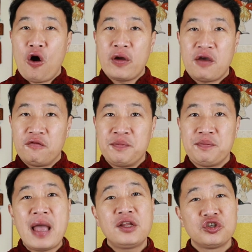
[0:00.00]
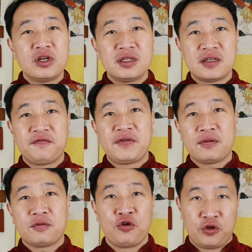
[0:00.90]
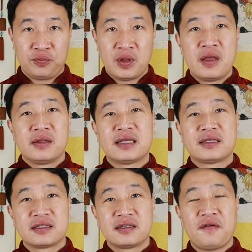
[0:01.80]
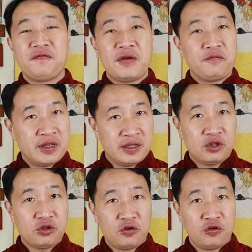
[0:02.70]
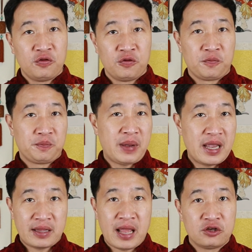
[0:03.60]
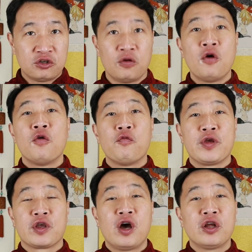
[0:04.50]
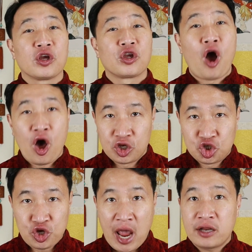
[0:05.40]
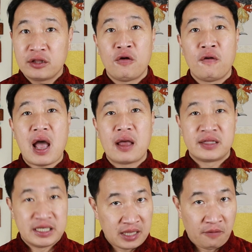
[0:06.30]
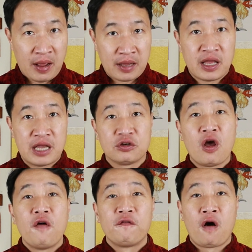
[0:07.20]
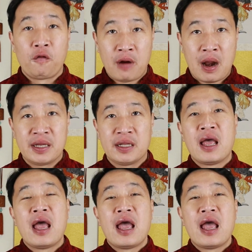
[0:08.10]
Okay, we mentioned something good. There's something we need to pay attention. We got the congenital disadvantage for Rabbit.